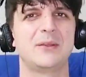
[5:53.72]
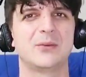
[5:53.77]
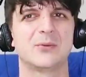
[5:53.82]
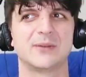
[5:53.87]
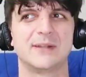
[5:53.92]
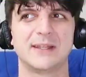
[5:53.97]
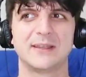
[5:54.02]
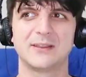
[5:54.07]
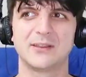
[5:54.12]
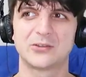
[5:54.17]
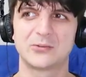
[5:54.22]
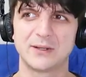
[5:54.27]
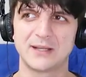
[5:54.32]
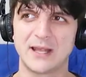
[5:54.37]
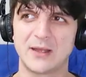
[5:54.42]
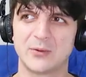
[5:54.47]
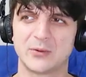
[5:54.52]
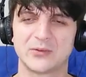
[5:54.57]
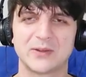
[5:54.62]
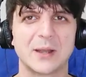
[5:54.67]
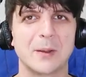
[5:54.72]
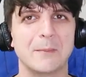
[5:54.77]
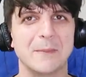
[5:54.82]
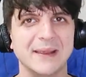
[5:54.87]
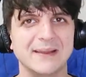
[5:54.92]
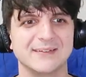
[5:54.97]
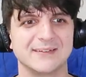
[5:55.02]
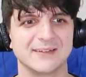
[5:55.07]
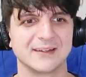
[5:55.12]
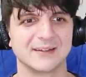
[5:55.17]
being ridiculous right now, or is that
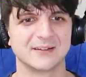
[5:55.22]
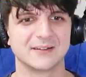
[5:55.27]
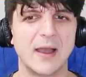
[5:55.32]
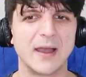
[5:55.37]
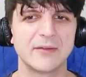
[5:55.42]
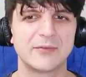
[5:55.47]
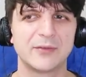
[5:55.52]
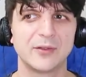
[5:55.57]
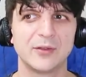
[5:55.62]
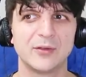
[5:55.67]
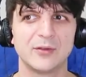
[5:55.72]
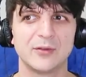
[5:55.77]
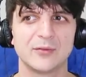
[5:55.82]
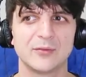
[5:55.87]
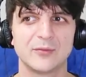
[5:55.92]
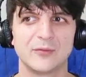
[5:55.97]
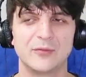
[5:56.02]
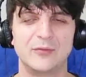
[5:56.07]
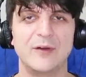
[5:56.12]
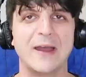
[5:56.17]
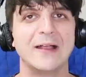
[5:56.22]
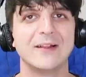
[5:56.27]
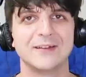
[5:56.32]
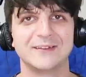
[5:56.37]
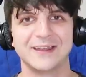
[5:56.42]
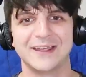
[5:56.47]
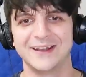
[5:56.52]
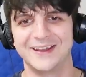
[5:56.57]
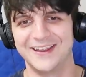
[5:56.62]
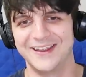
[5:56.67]
amazing? I feel
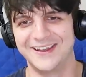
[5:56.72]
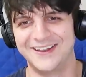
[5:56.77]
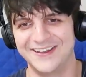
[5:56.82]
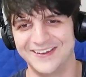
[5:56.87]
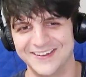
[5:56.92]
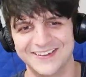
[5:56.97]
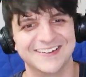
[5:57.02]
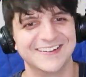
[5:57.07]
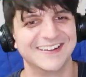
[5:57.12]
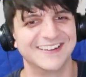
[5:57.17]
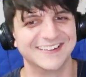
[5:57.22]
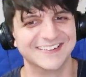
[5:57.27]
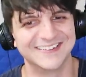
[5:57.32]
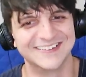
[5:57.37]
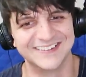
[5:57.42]
validated.